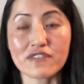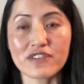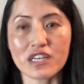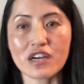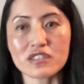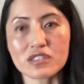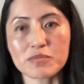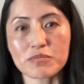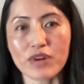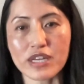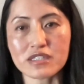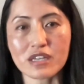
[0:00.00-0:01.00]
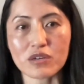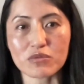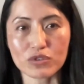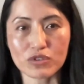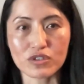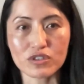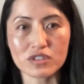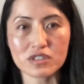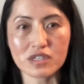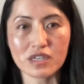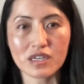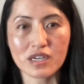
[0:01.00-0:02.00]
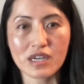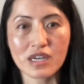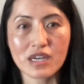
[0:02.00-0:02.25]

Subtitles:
or even custom pricing rules.